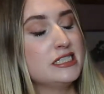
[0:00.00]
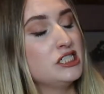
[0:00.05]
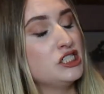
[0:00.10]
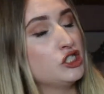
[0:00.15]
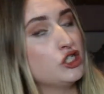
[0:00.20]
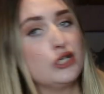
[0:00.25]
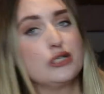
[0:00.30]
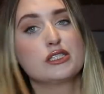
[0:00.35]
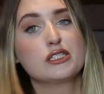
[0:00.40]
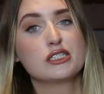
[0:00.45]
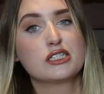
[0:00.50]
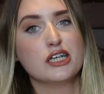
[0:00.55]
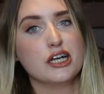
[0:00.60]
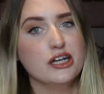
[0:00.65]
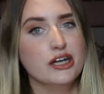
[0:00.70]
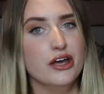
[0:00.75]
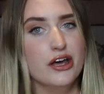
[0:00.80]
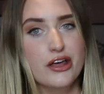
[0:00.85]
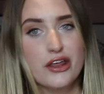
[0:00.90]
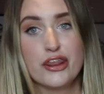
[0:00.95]
Just
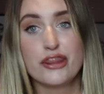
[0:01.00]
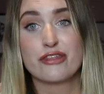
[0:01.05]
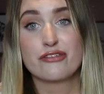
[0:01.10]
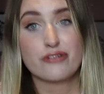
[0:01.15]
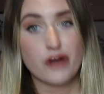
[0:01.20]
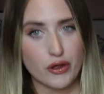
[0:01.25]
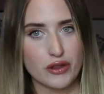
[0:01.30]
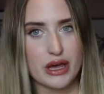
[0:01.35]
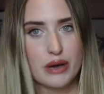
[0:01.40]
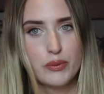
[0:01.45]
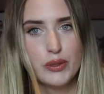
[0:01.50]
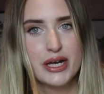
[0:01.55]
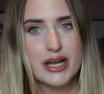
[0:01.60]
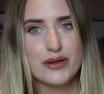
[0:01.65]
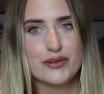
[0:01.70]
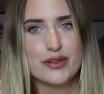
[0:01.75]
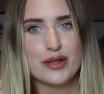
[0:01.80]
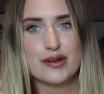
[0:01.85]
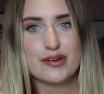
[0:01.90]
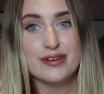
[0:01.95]
gonna throw that one
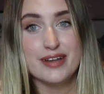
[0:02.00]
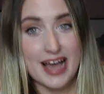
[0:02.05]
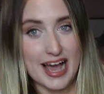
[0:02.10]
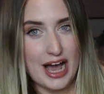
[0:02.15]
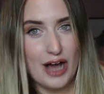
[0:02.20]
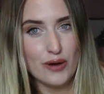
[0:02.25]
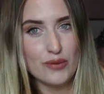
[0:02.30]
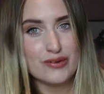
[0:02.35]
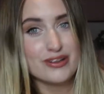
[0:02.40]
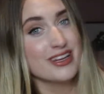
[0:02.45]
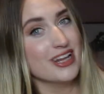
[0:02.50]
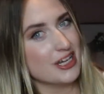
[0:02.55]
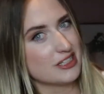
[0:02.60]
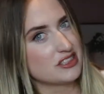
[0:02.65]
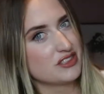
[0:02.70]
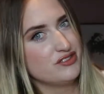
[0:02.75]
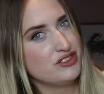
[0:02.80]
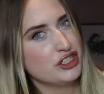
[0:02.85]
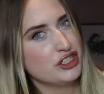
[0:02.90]
out there now. Lots of